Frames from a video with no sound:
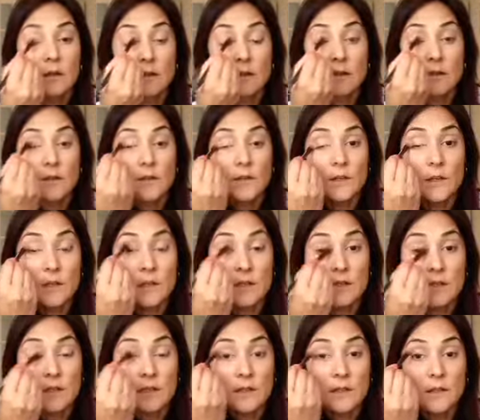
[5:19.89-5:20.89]
If you need
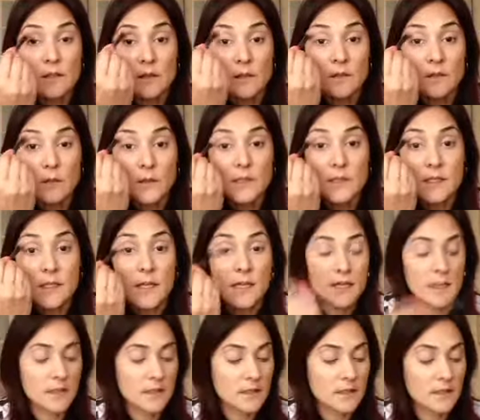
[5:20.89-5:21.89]
to, you can always
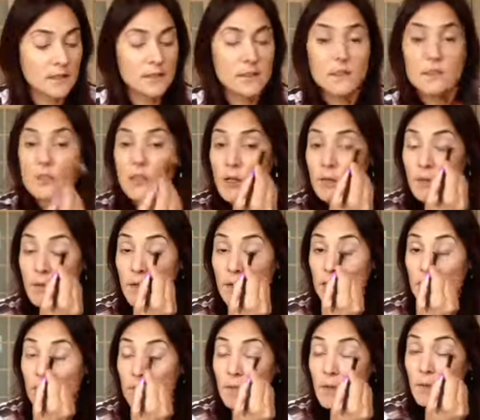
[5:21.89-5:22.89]
touch up a
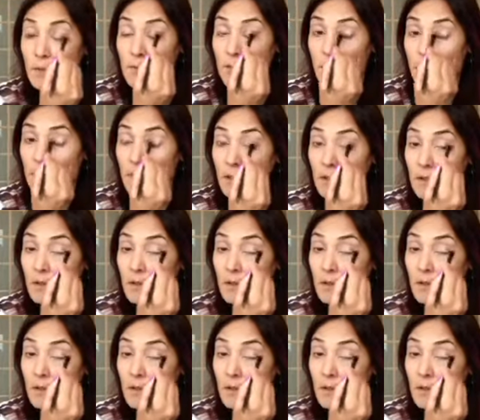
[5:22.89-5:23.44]
little bit more.